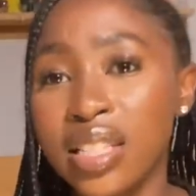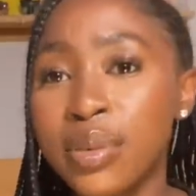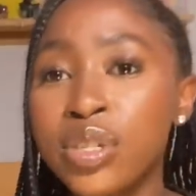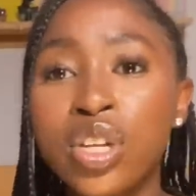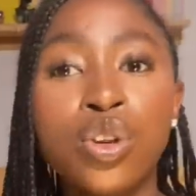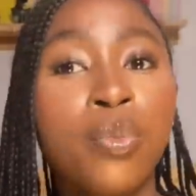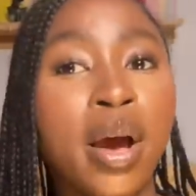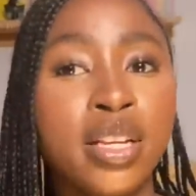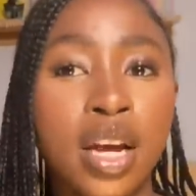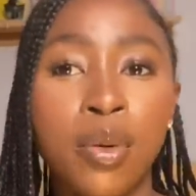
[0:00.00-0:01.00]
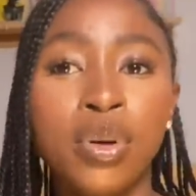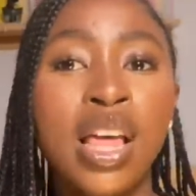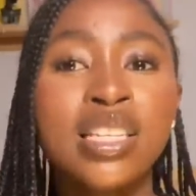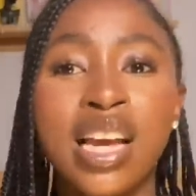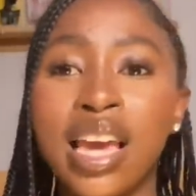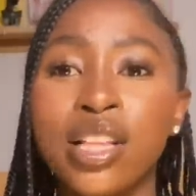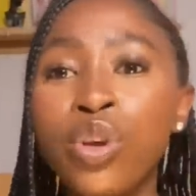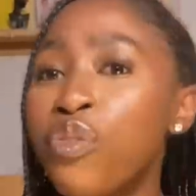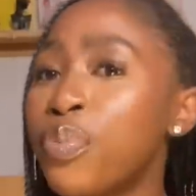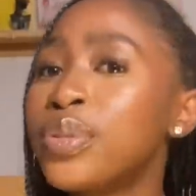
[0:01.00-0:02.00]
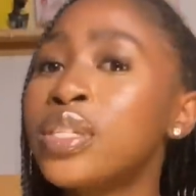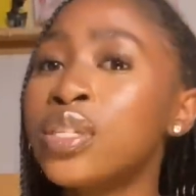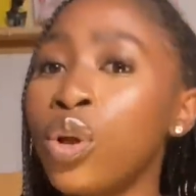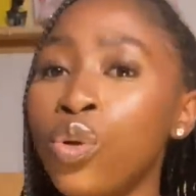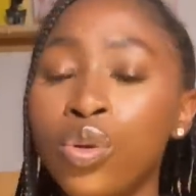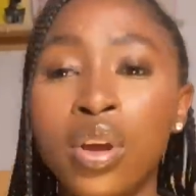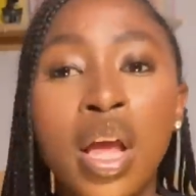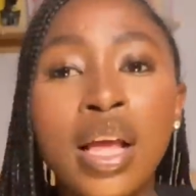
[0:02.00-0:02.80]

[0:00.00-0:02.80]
I'm not saying don't buy a jacket, but that jacket, don't even put it in your load.